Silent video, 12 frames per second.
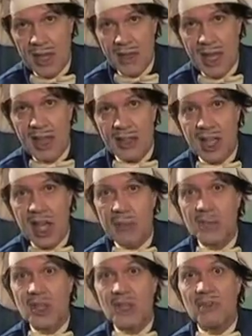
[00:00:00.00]
on that.
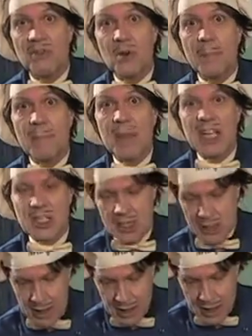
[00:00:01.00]
That means for
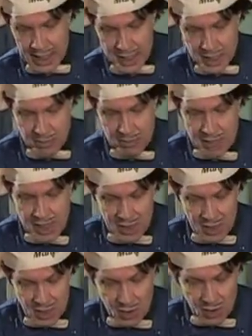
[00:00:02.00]
meat. That's
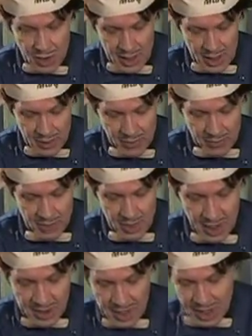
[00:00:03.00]
meat only,
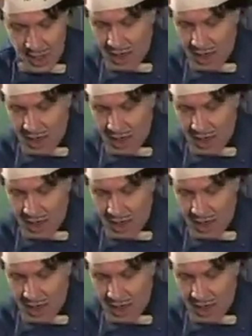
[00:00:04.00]
nothing